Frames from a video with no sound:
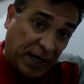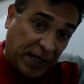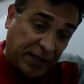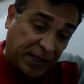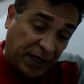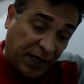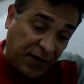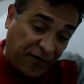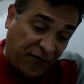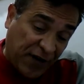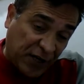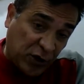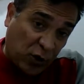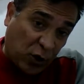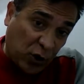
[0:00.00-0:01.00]
the
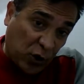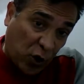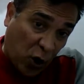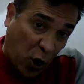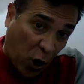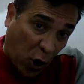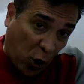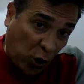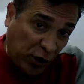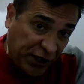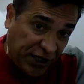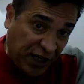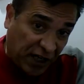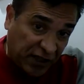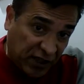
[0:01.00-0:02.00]
effect on all
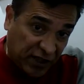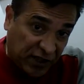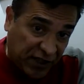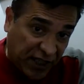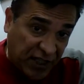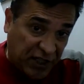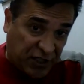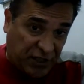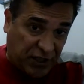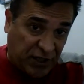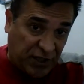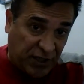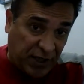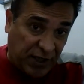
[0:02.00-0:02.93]
the other things